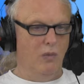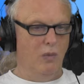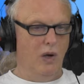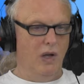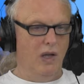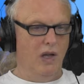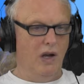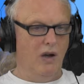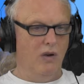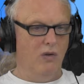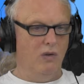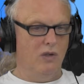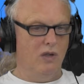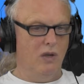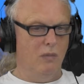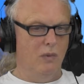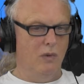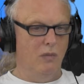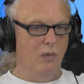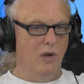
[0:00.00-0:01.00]
way out. I
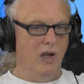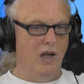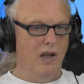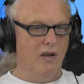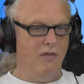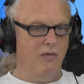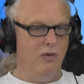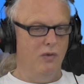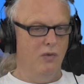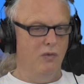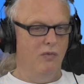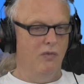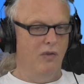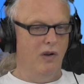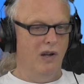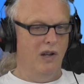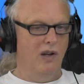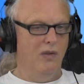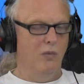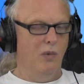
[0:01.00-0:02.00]
mean, we have to
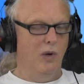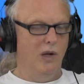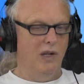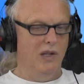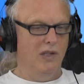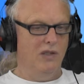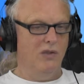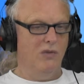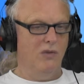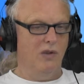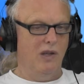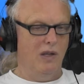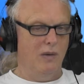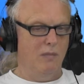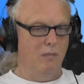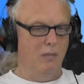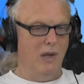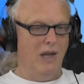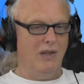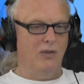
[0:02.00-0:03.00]
find ways to
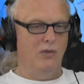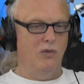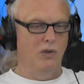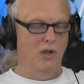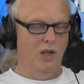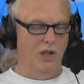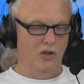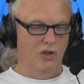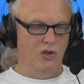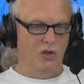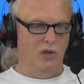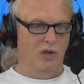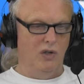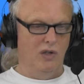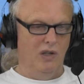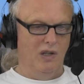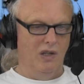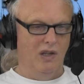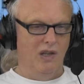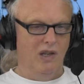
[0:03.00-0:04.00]
get back to nature.
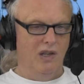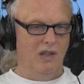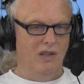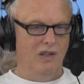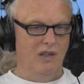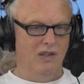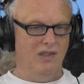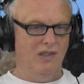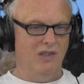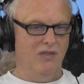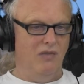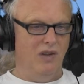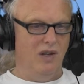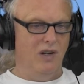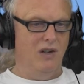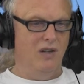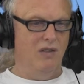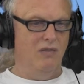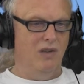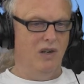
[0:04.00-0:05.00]
This is
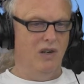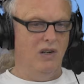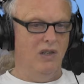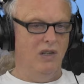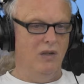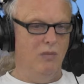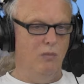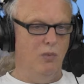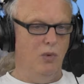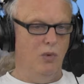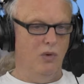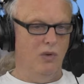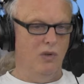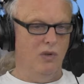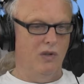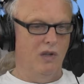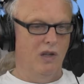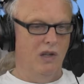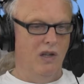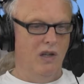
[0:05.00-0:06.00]
very, very
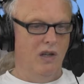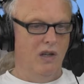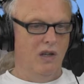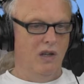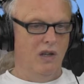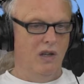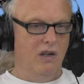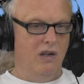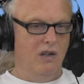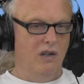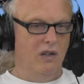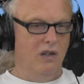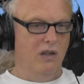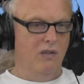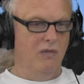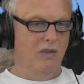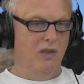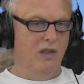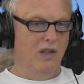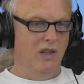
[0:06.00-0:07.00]
important. And
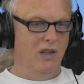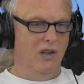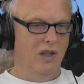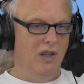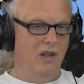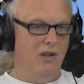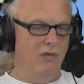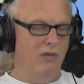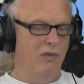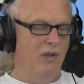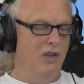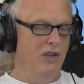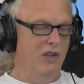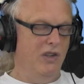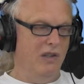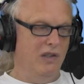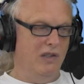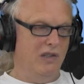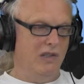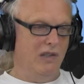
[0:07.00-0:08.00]
even the native
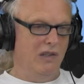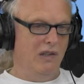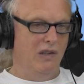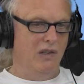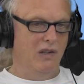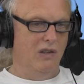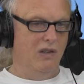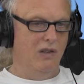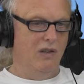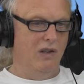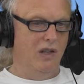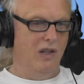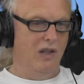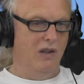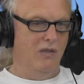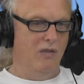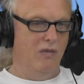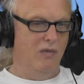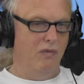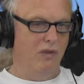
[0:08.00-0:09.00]
Indians, the
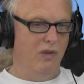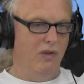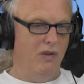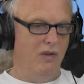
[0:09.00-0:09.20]
native